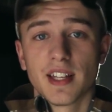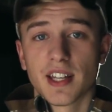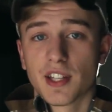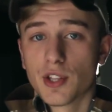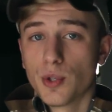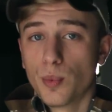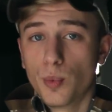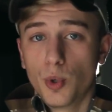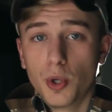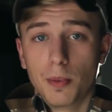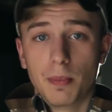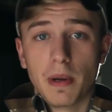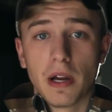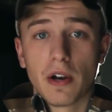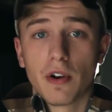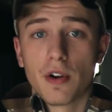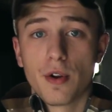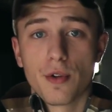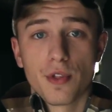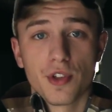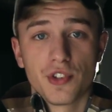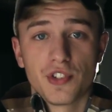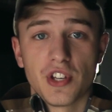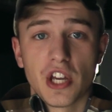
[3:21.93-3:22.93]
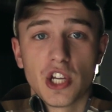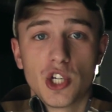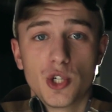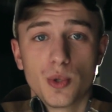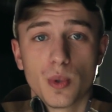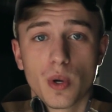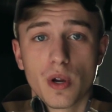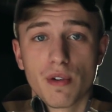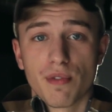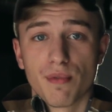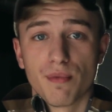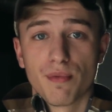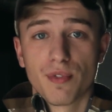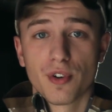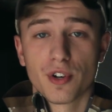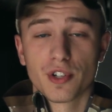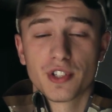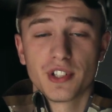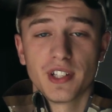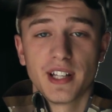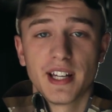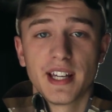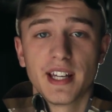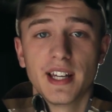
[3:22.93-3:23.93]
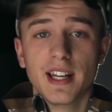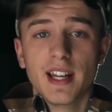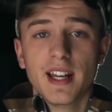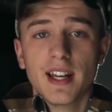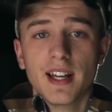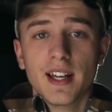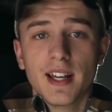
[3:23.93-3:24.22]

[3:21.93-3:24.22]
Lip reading: like the Woodbury or the Sanctuary from First Lite,